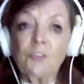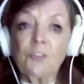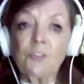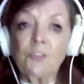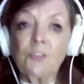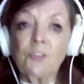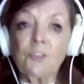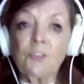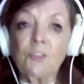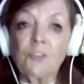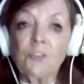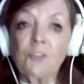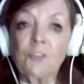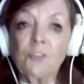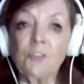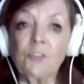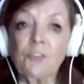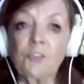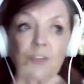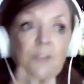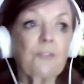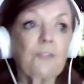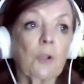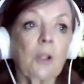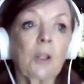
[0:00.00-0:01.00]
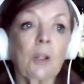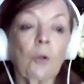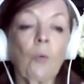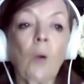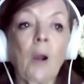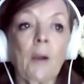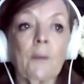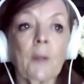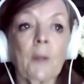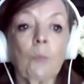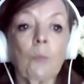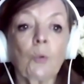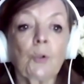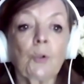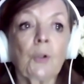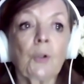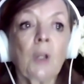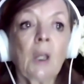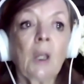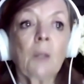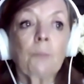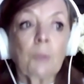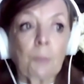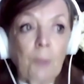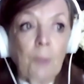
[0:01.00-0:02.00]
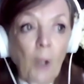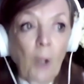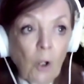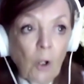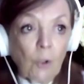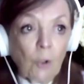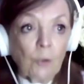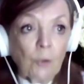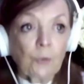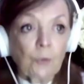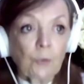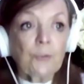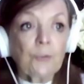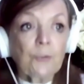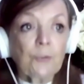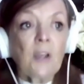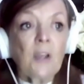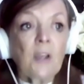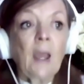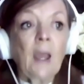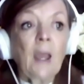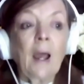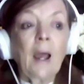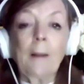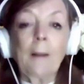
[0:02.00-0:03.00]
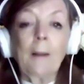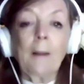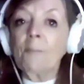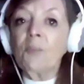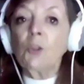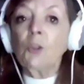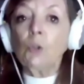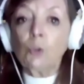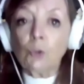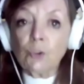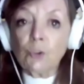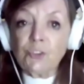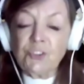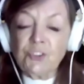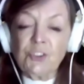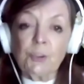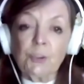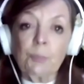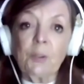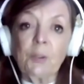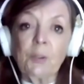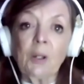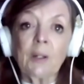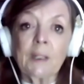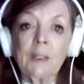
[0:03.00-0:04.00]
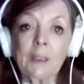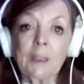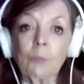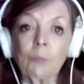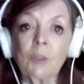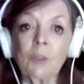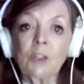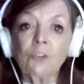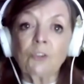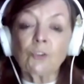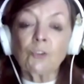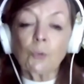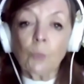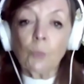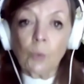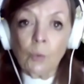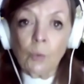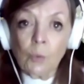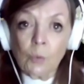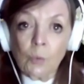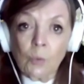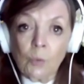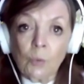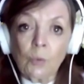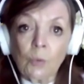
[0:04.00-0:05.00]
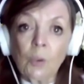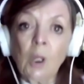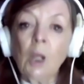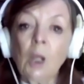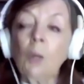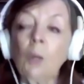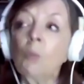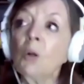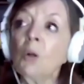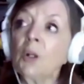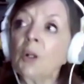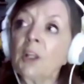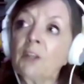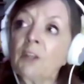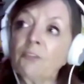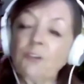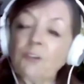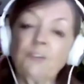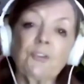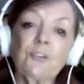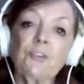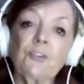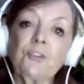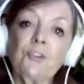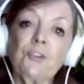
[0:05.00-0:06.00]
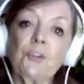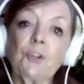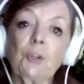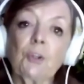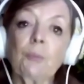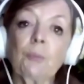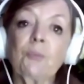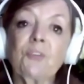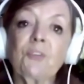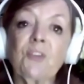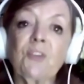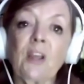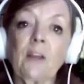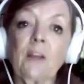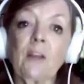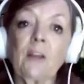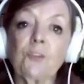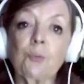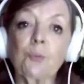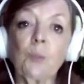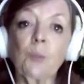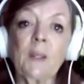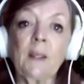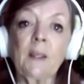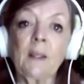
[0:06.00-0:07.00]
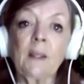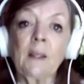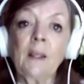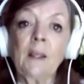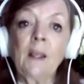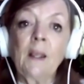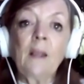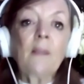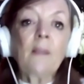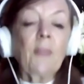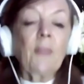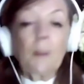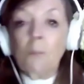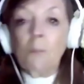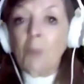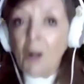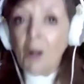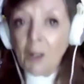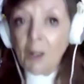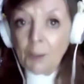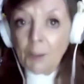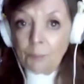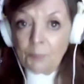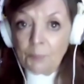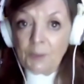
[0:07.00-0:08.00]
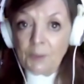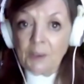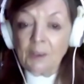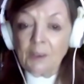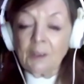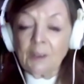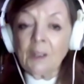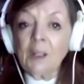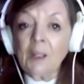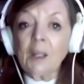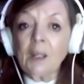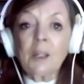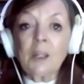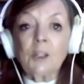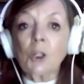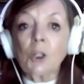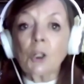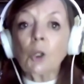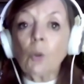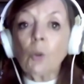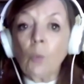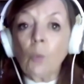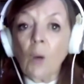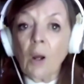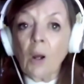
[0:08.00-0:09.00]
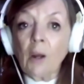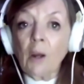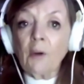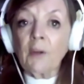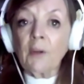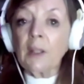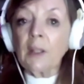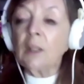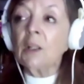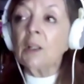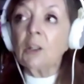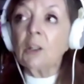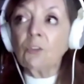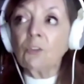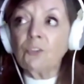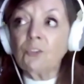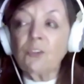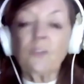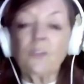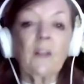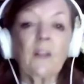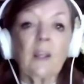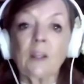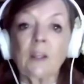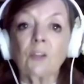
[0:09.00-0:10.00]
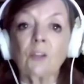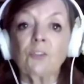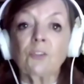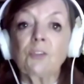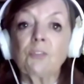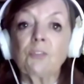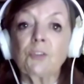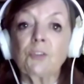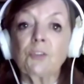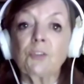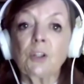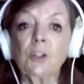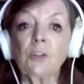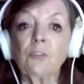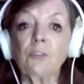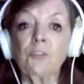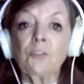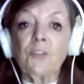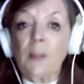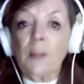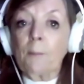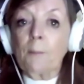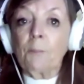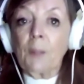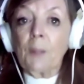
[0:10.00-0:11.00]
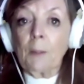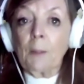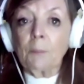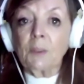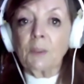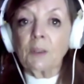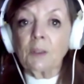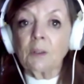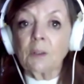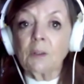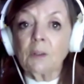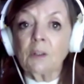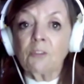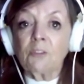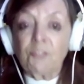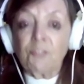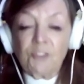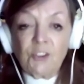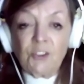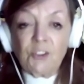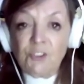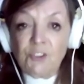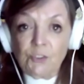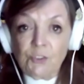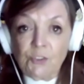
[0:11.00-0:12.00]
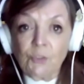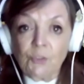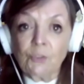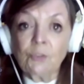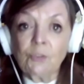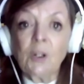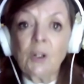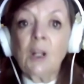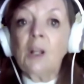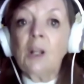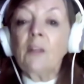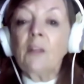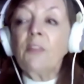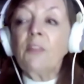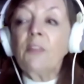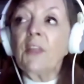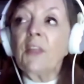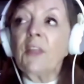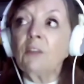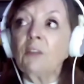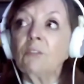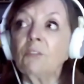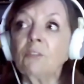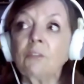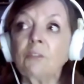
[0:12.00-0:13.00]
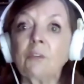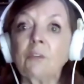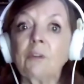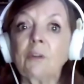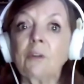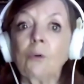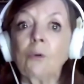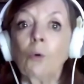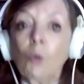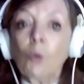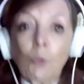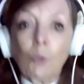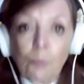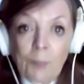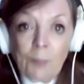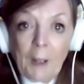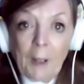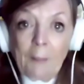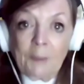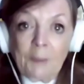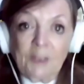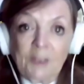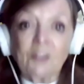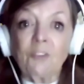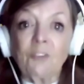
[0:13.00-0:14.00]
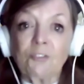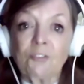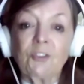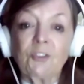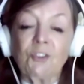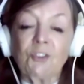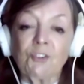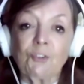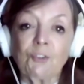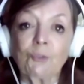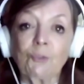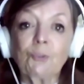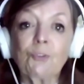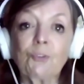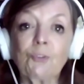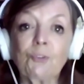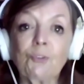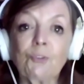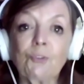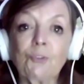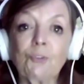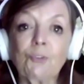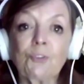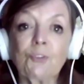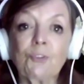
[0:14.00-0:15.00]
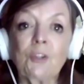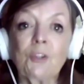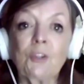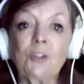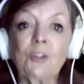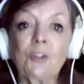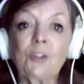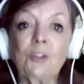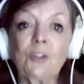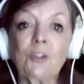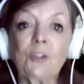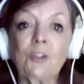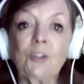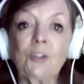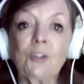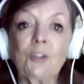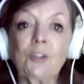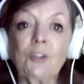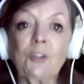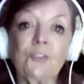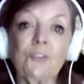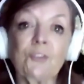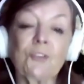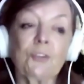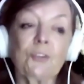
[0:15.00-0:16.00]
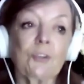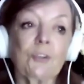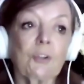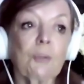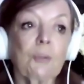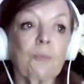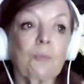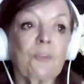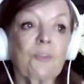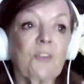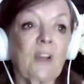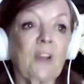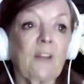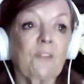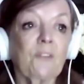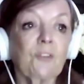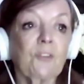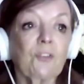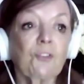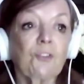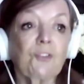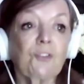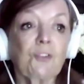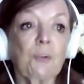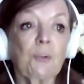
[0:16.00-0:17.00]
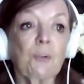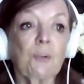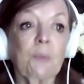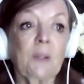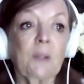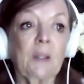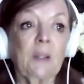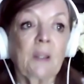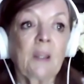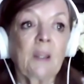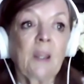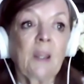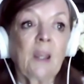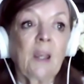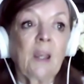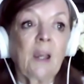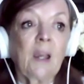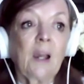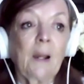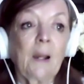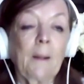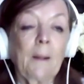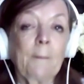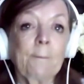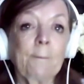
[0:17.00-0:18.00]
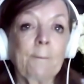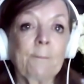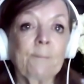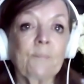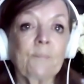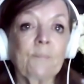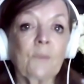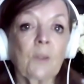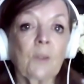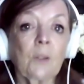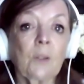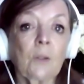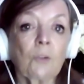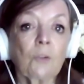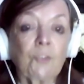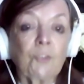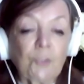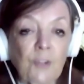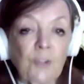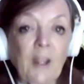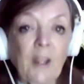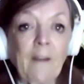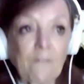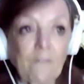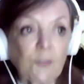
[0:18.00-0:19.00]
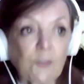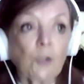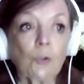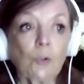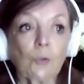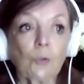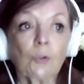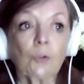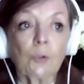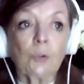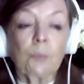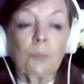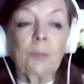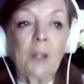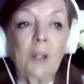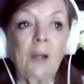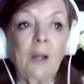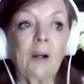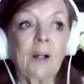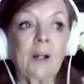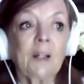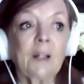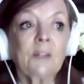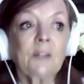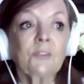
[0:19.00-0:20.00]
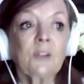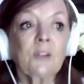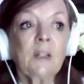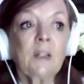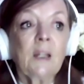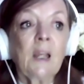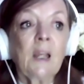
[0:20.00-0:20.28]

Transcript: The inquiry were proposed um, the laws should apply equally to all. Well, if it's a circumstance where there might be an inquiry into the activity of some public official, then all public officials in similar circumstances should be um, should have the law applied.